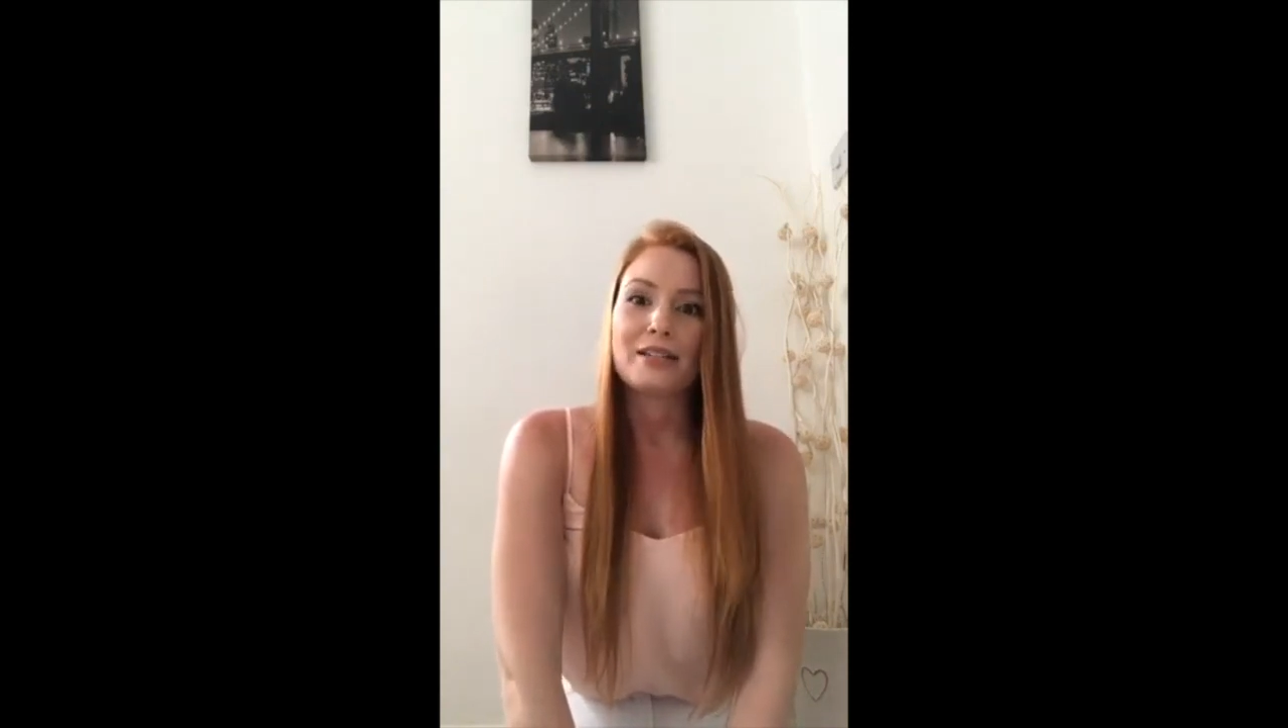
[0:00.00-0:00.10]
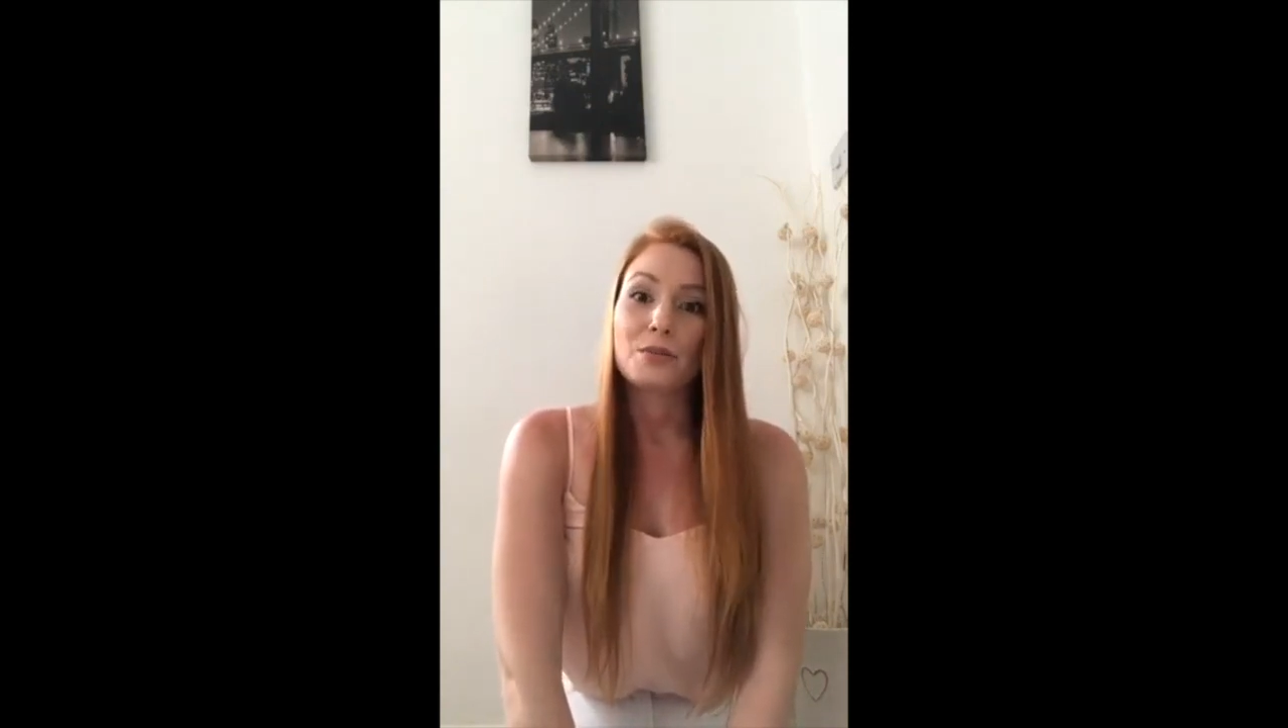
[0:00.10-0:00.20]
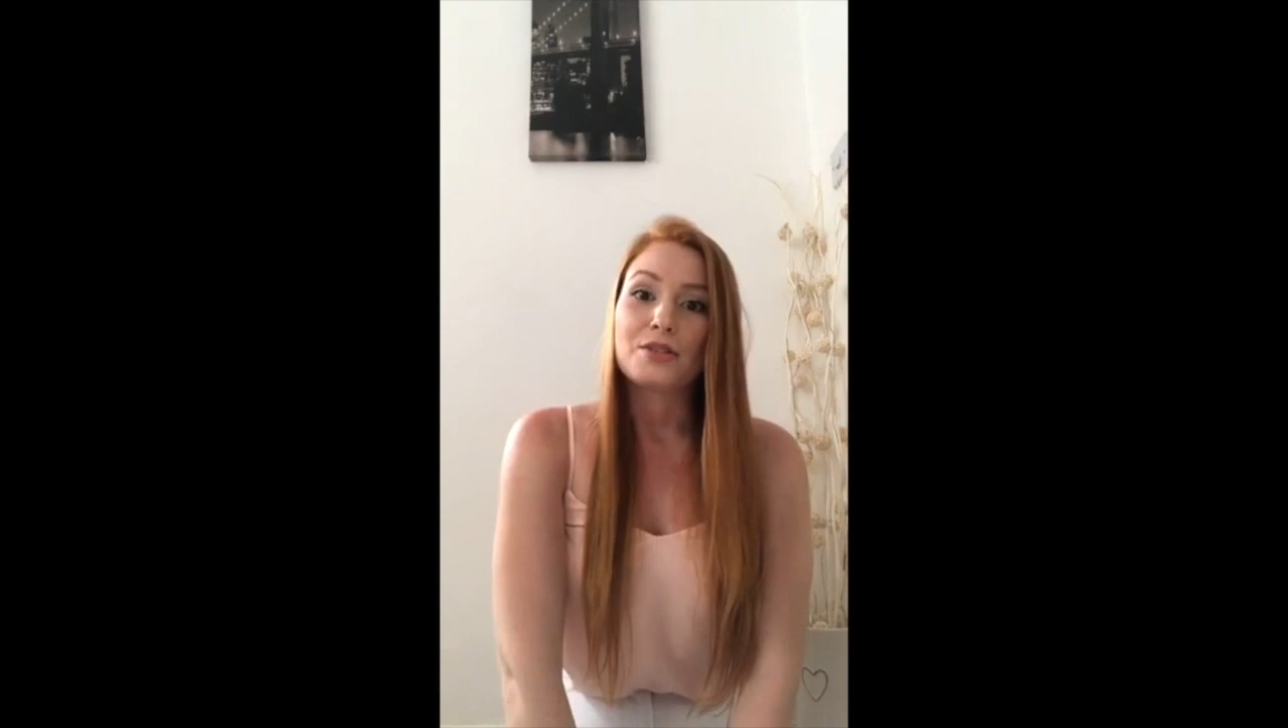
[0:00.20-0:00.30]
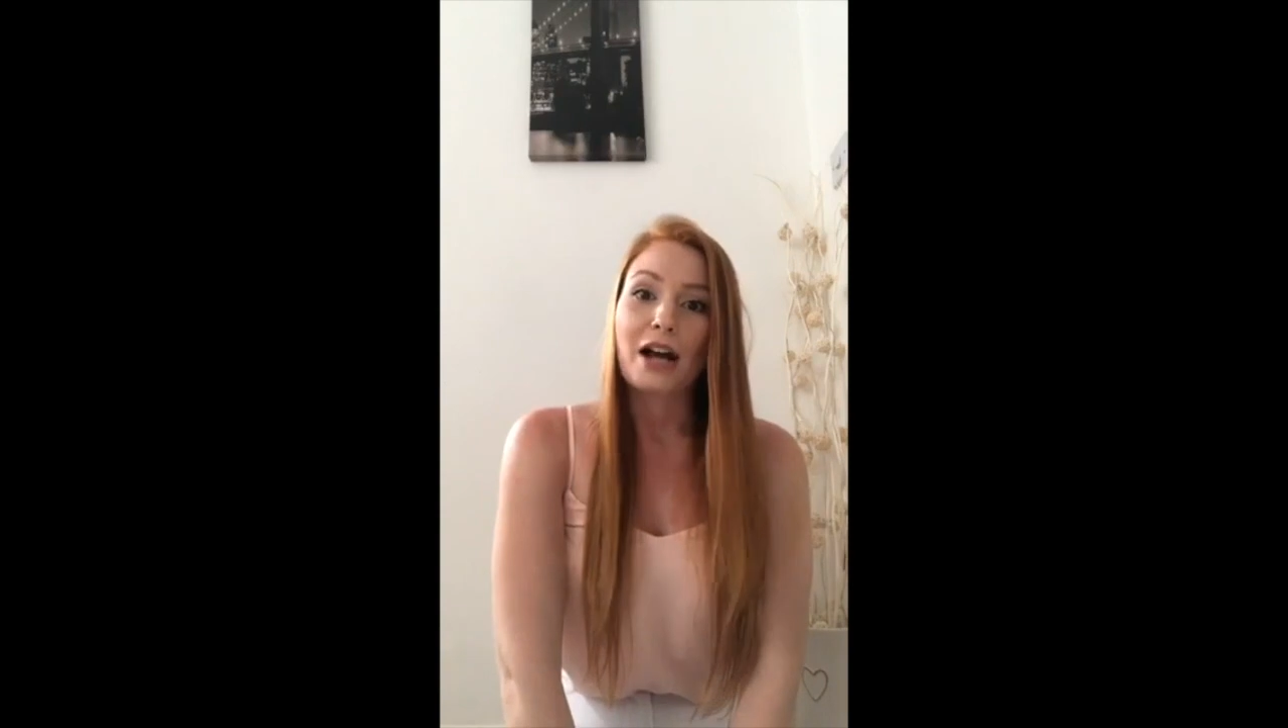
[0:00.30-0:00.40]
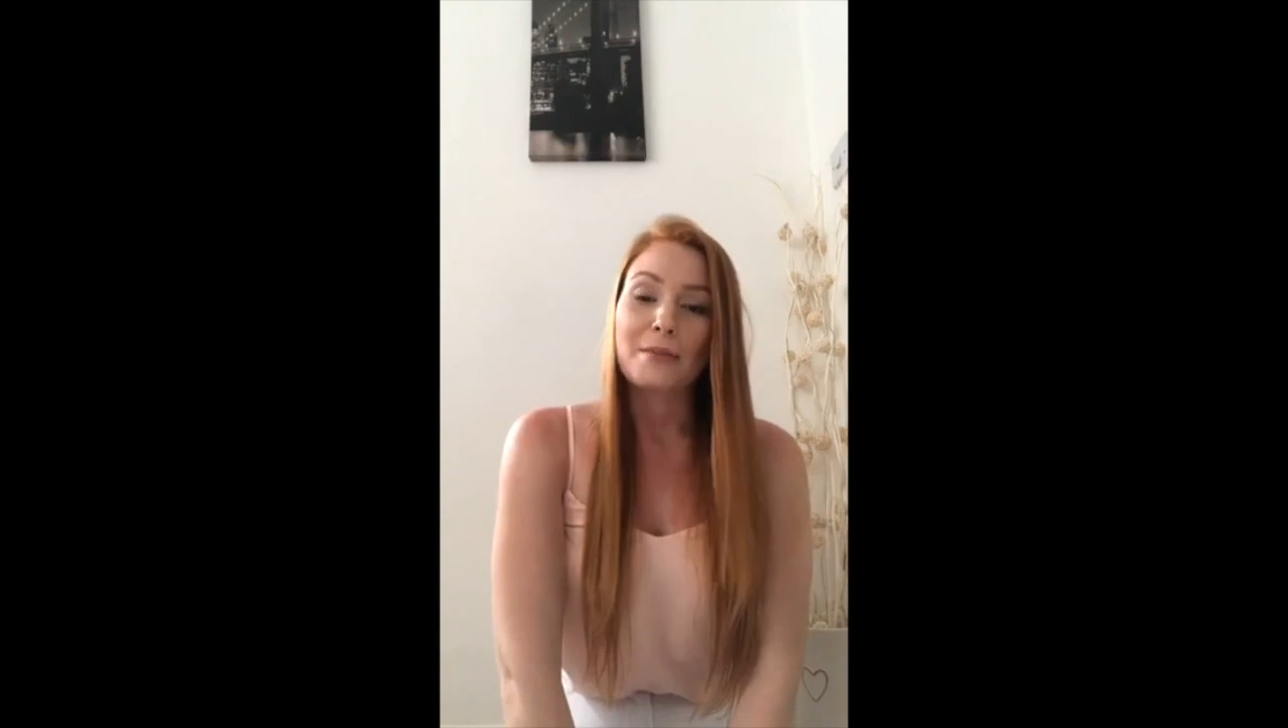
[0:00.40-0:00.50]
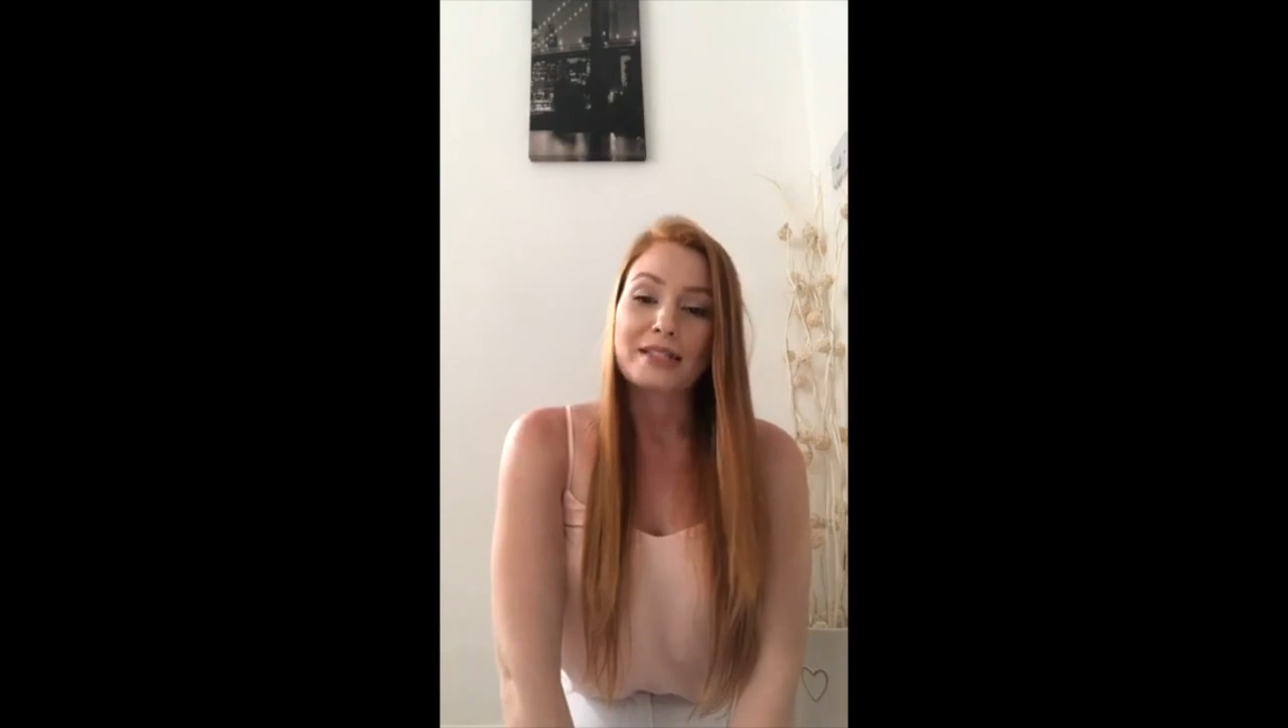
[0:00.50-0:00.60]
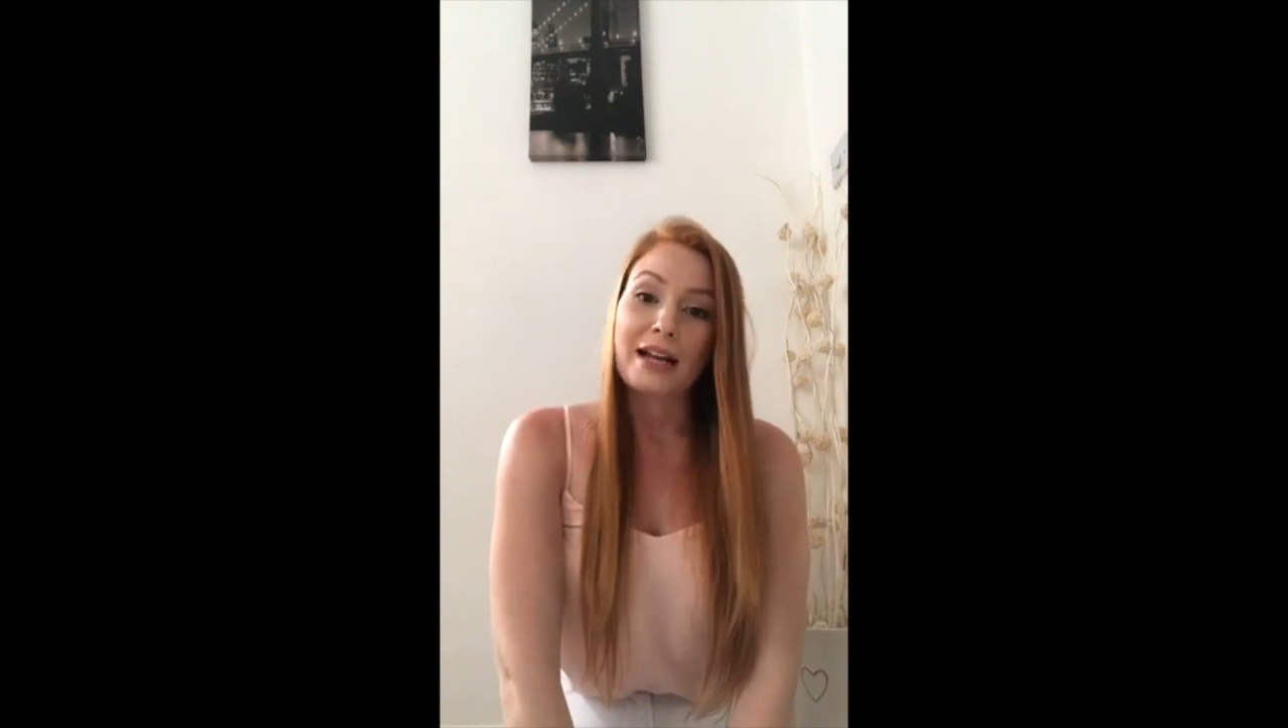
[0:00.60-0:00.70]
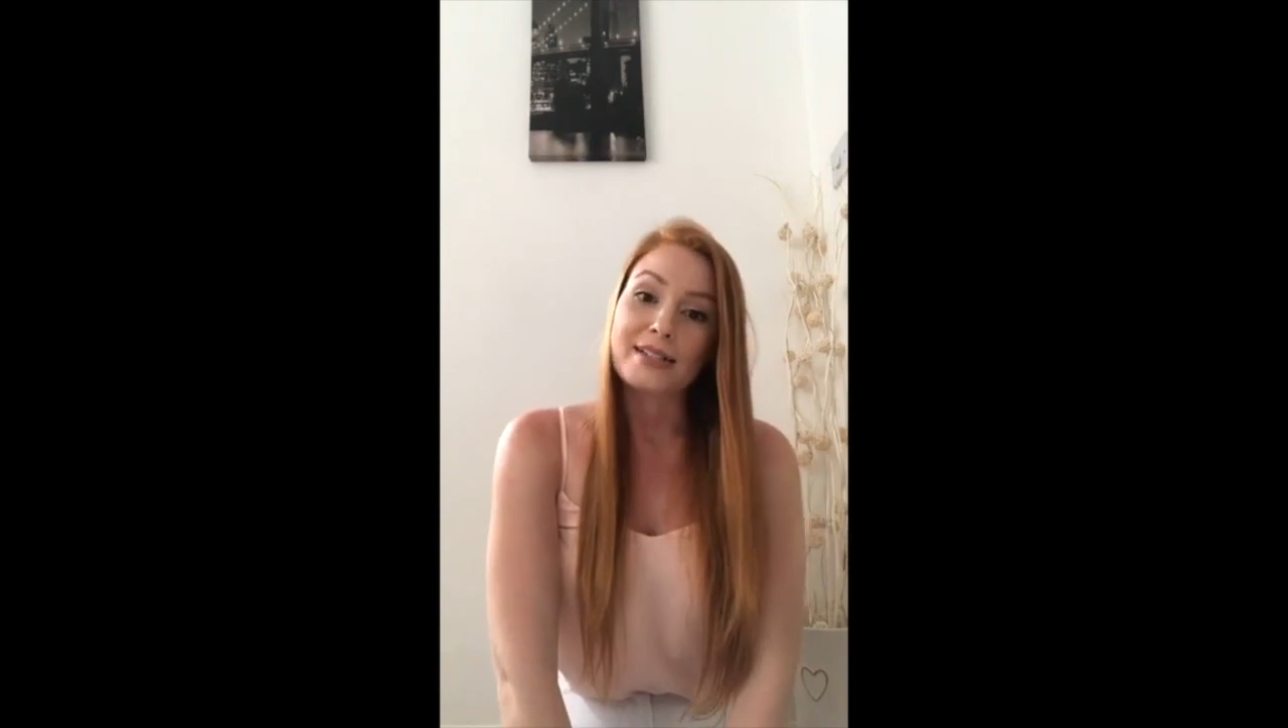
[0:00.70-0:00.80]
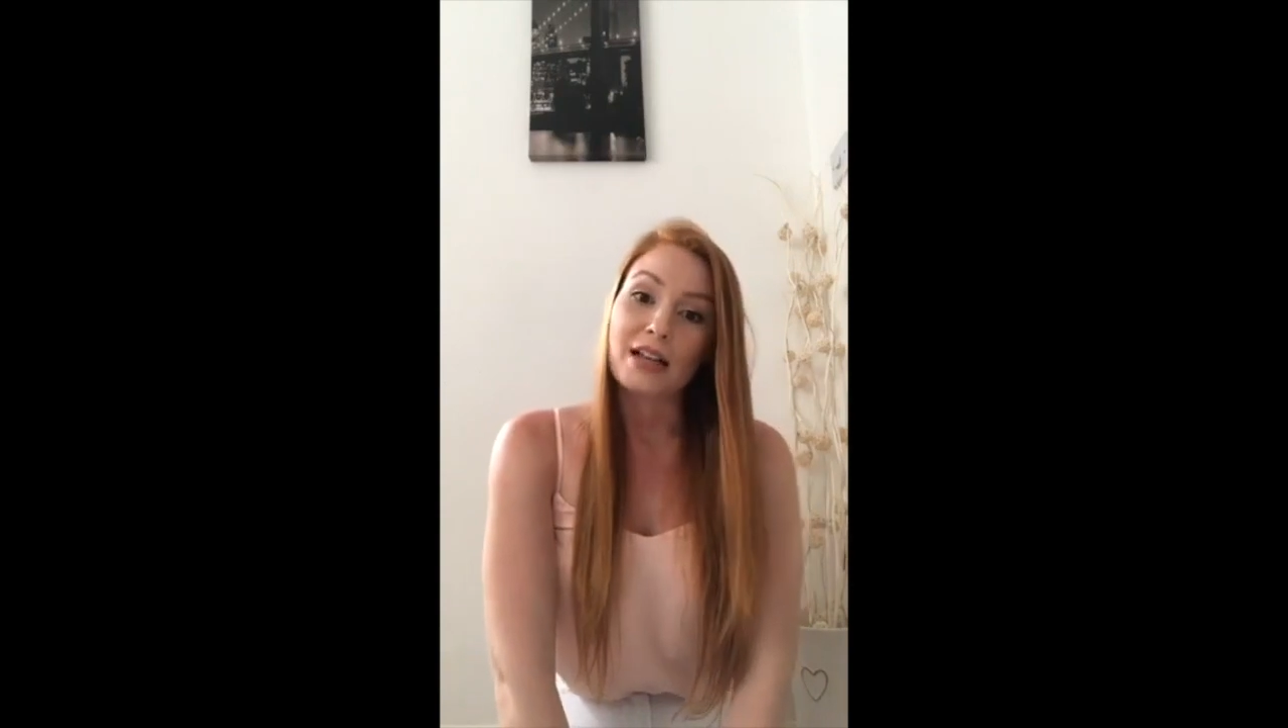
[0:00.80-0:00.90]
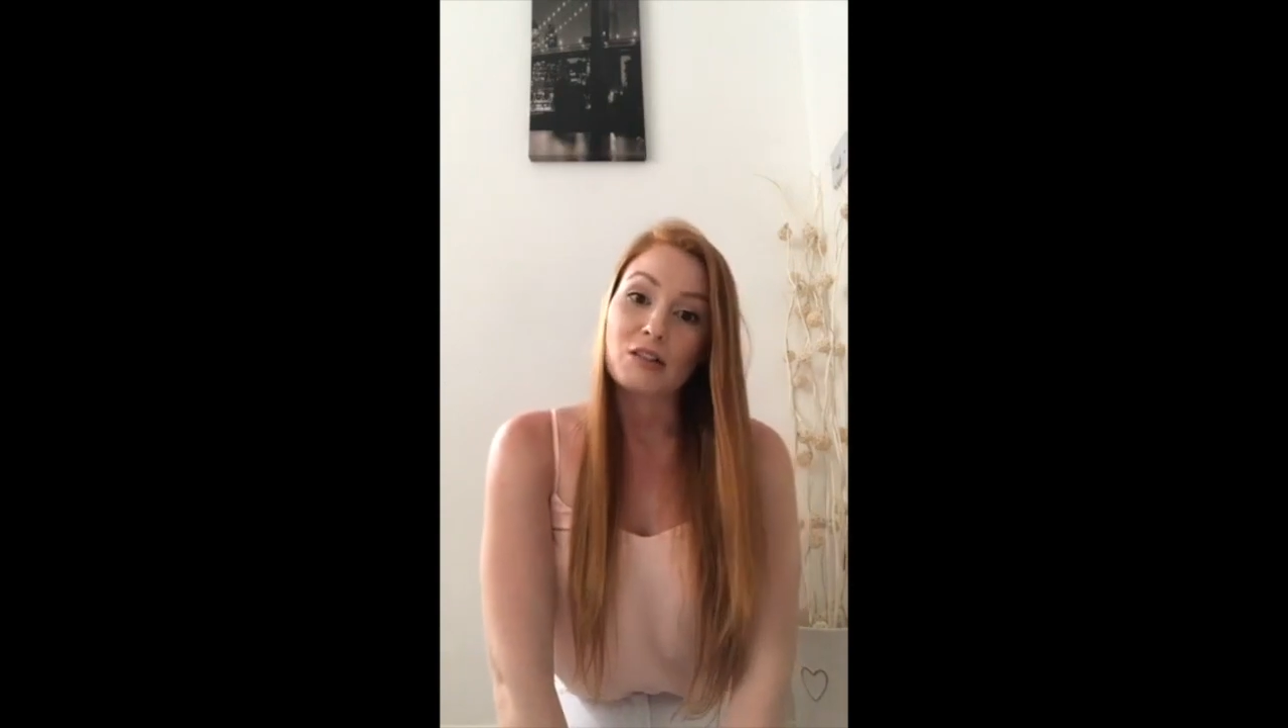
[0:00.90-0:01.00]
sometimes
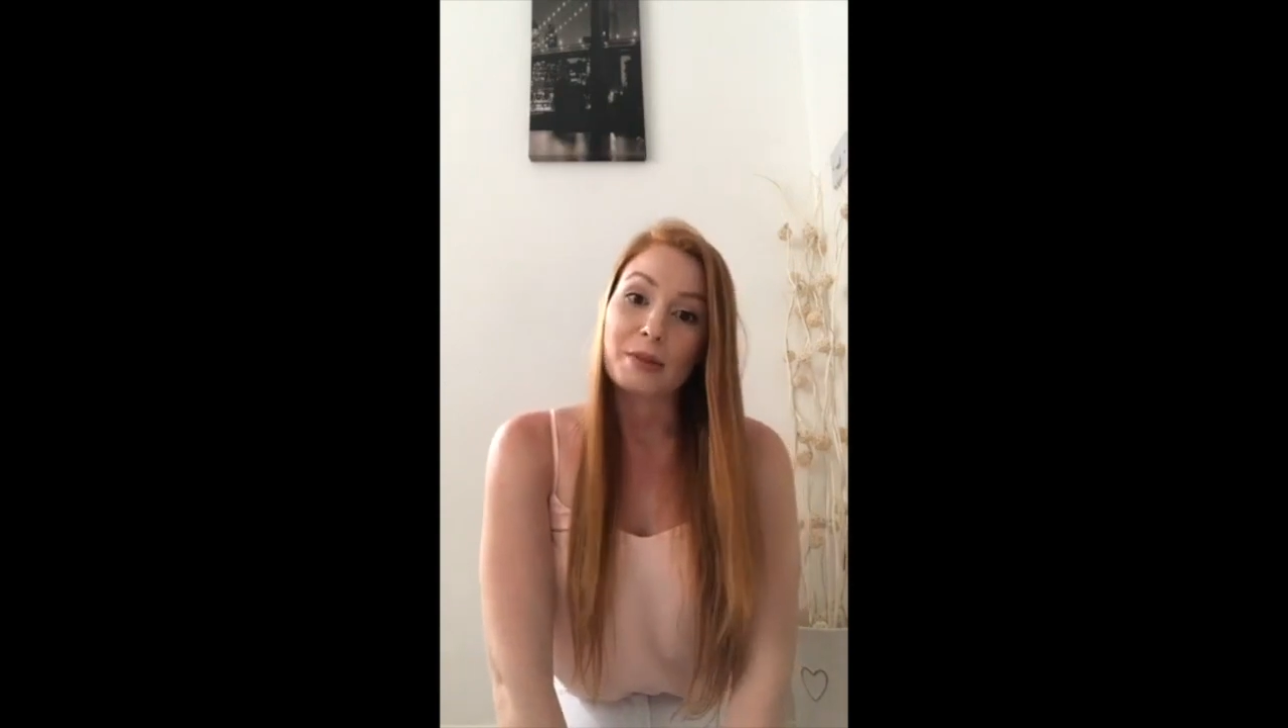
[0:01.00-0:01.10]
let ourselves